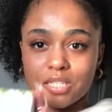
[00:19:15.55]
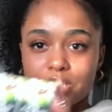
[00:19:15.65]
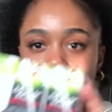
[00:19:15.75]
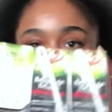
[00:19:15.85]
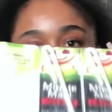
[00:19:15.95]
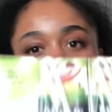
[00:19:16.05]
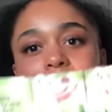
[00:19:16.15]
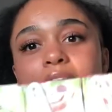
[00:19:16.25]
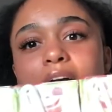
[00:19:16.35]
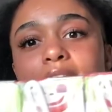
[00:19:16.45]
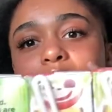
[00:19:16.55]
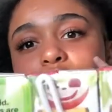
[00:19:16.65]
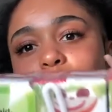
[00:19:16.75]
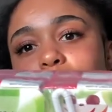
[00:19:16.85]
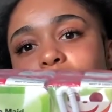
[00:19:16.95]
So I had
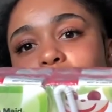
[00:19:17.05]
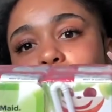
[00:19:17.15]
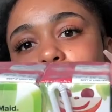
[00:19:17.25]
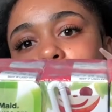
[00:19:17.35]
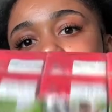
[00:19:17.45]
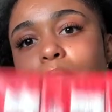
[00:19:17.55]
to pick up a